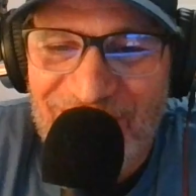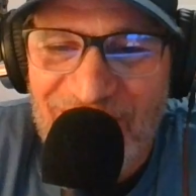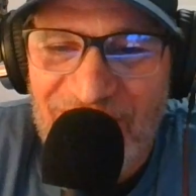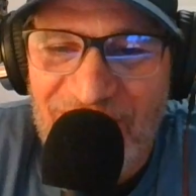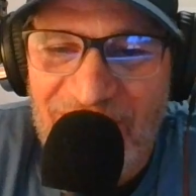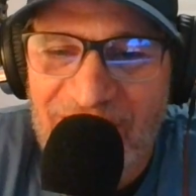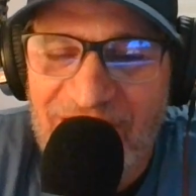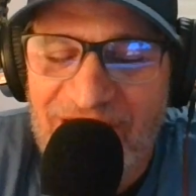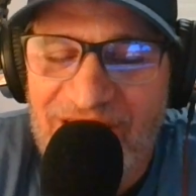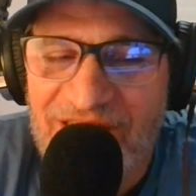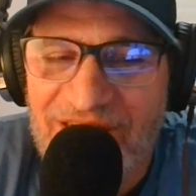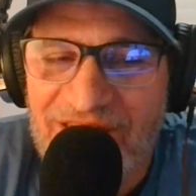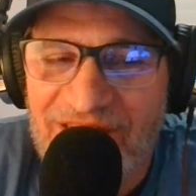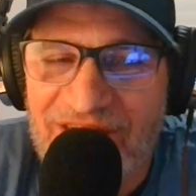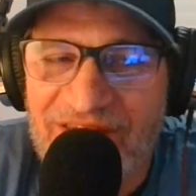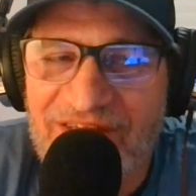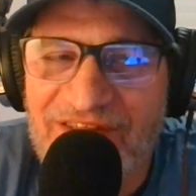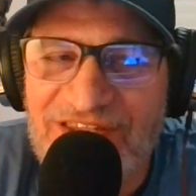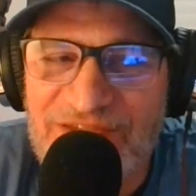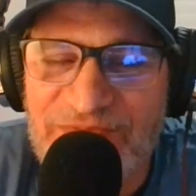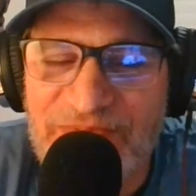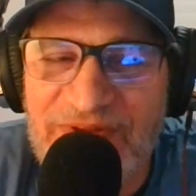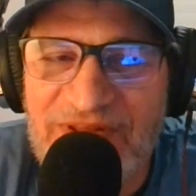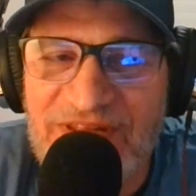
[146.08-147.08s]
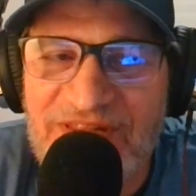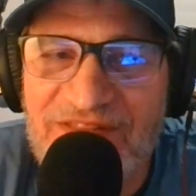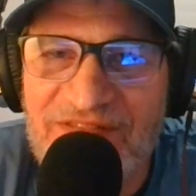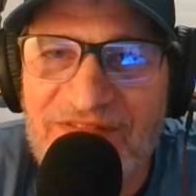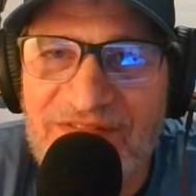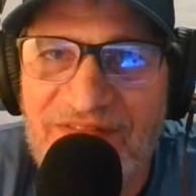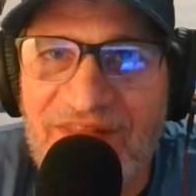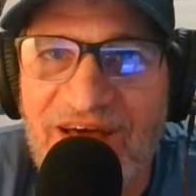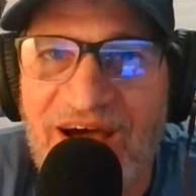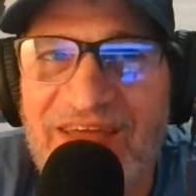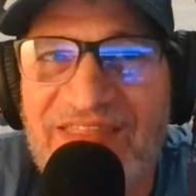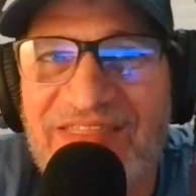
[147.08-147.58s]
It's
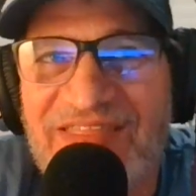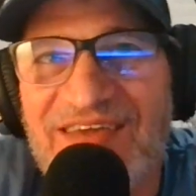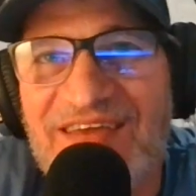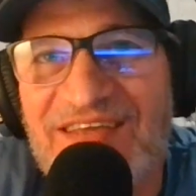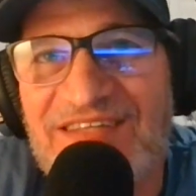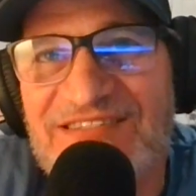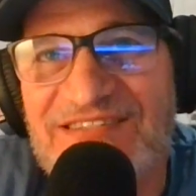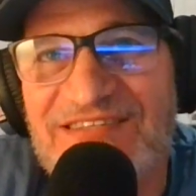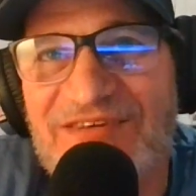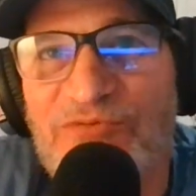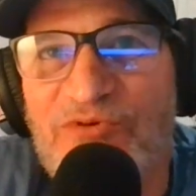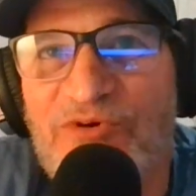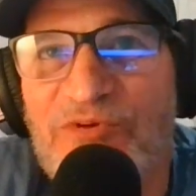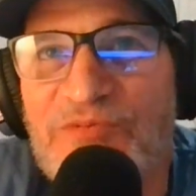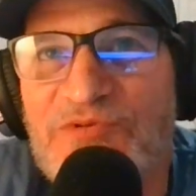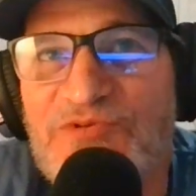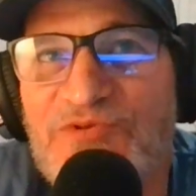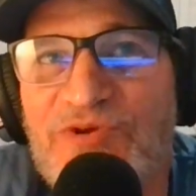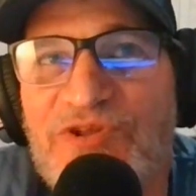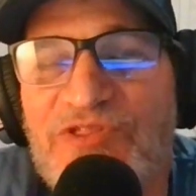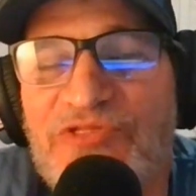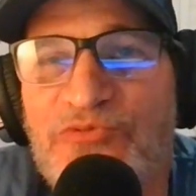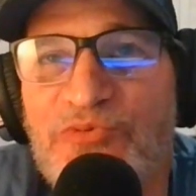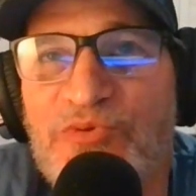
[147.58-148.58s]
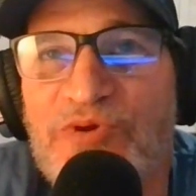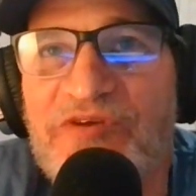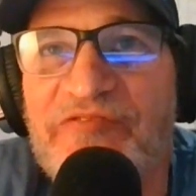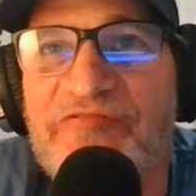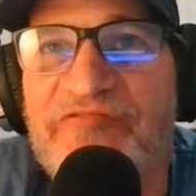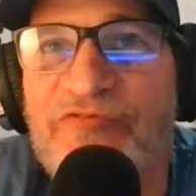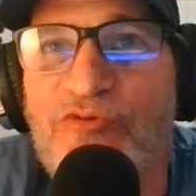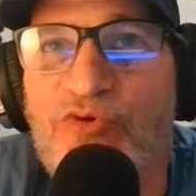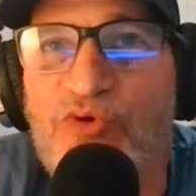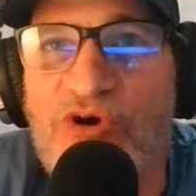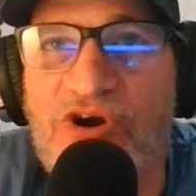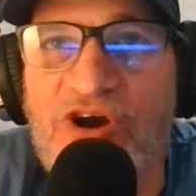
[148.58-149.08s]
been, I think it's somewhere between 3 and
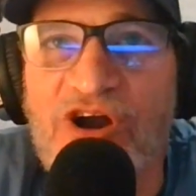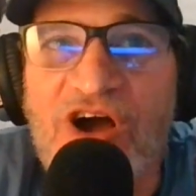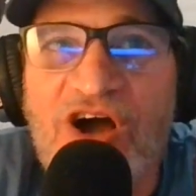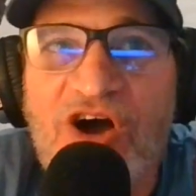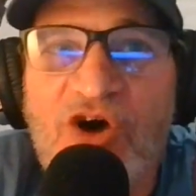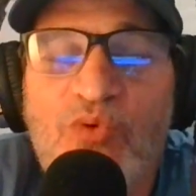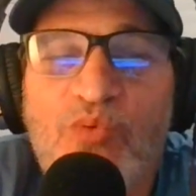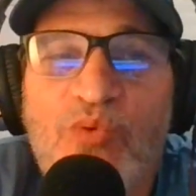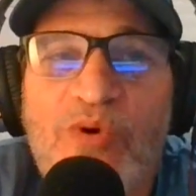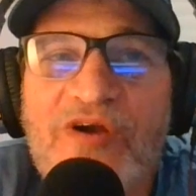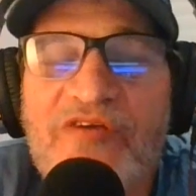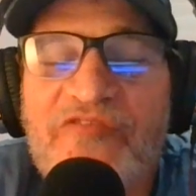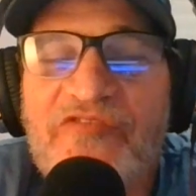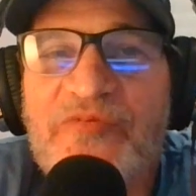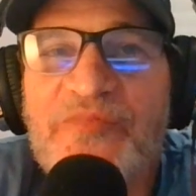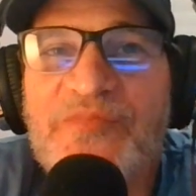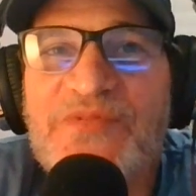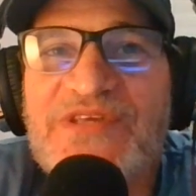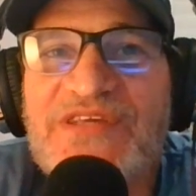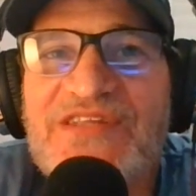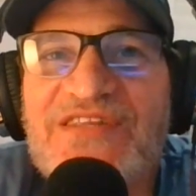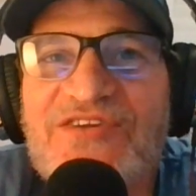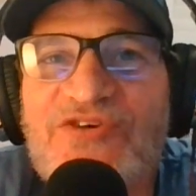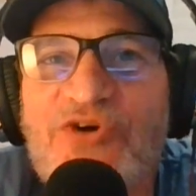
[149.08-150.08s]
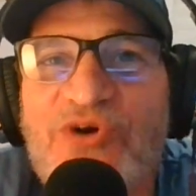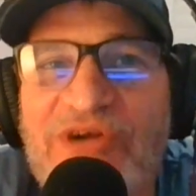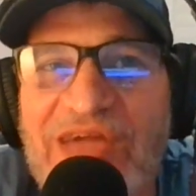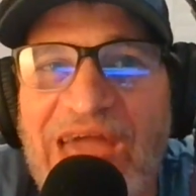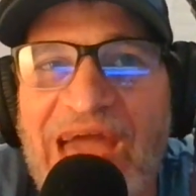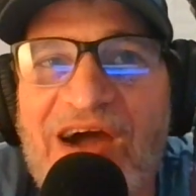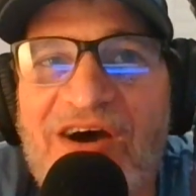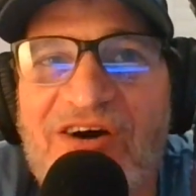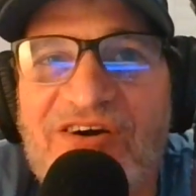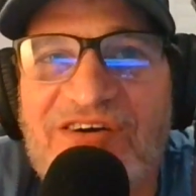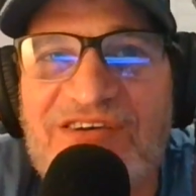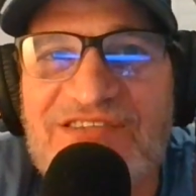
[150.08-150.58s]
4. One of them didn't
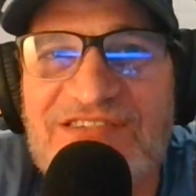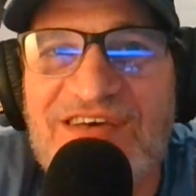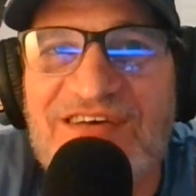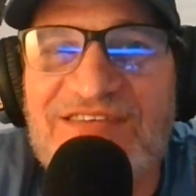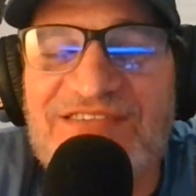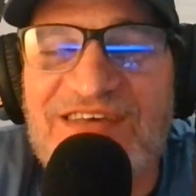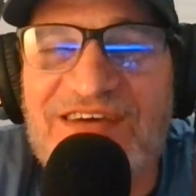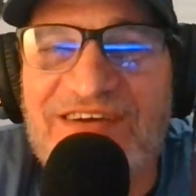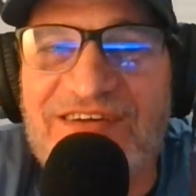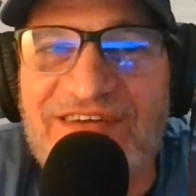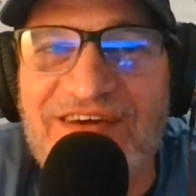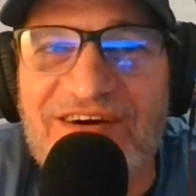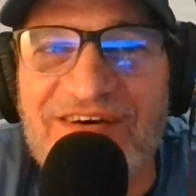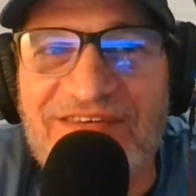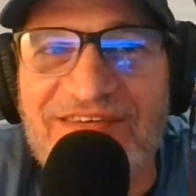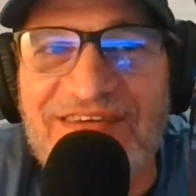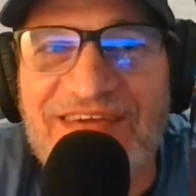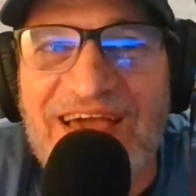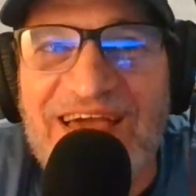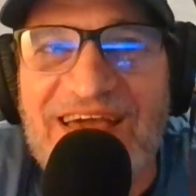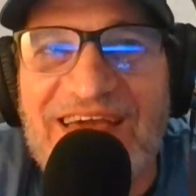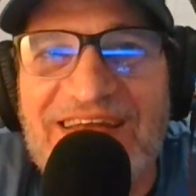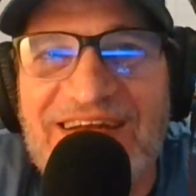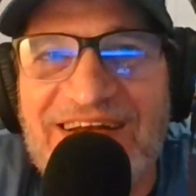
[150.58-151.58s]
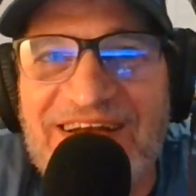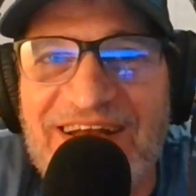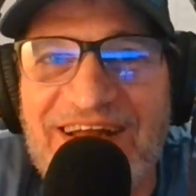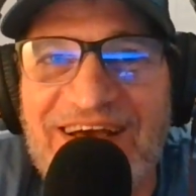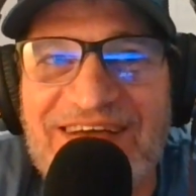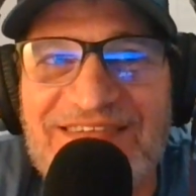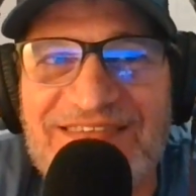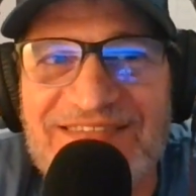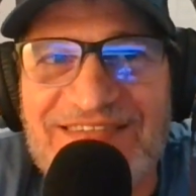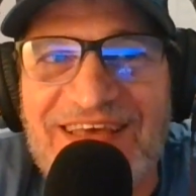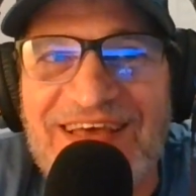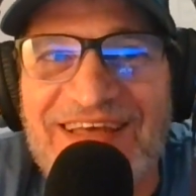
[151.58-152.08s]
count because I was on cocaine, and I
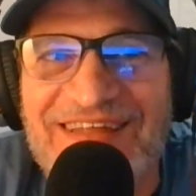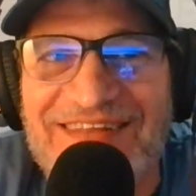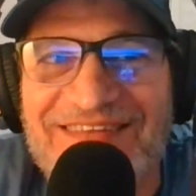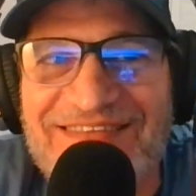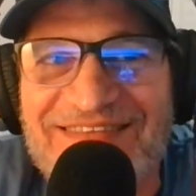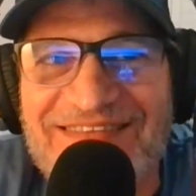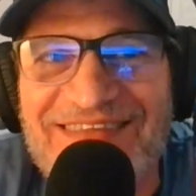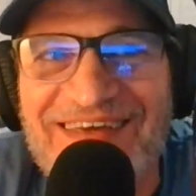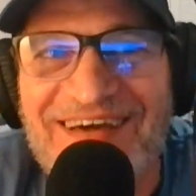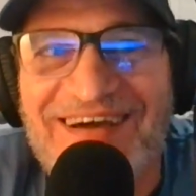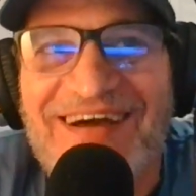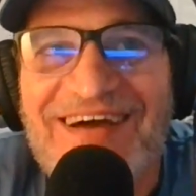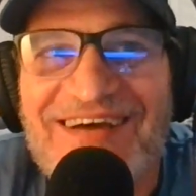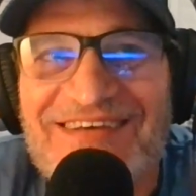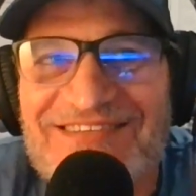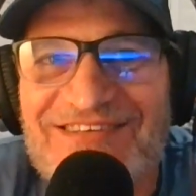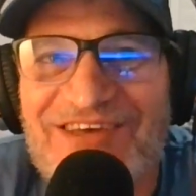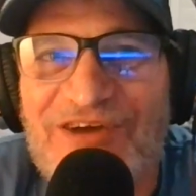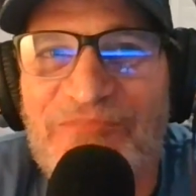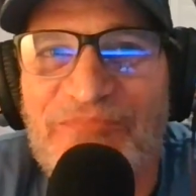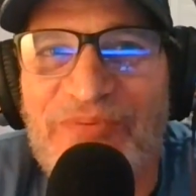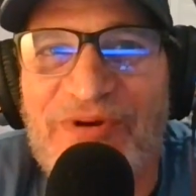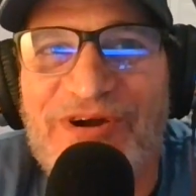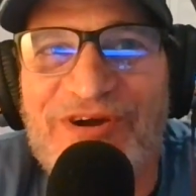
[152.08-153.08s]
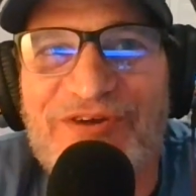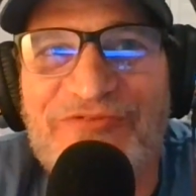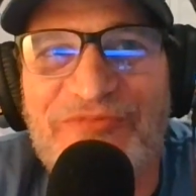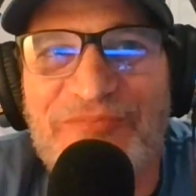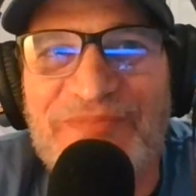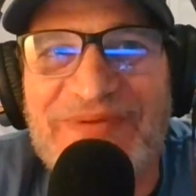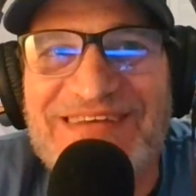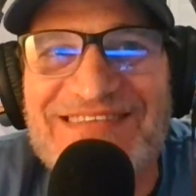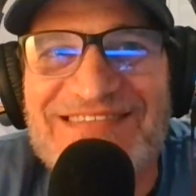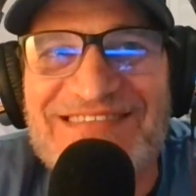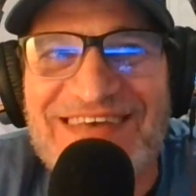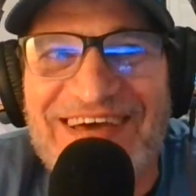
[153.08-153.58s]
said, so I broke it from
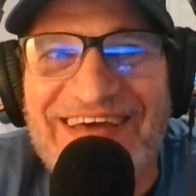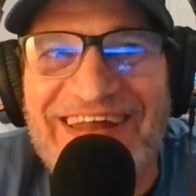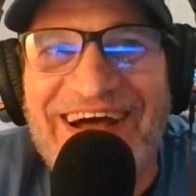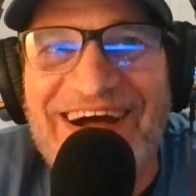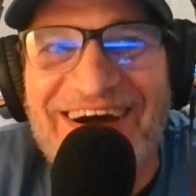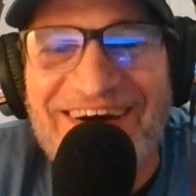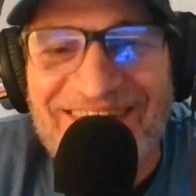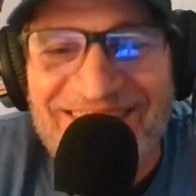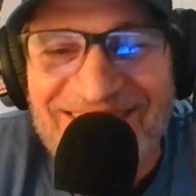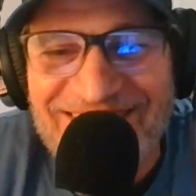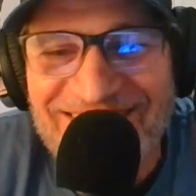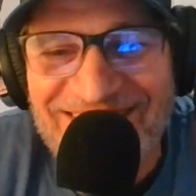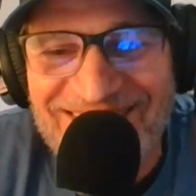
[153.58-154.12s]
the inside out.